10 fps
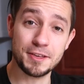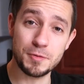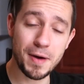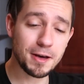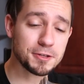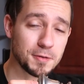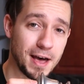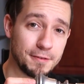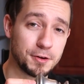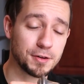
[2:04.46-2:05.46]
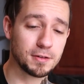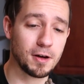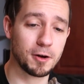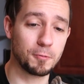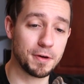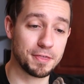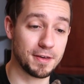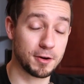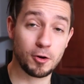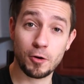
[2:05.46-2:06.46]
You may also have good luck with
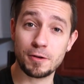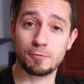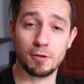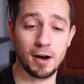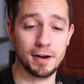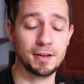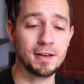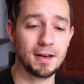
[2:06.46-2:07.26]
curtain rod.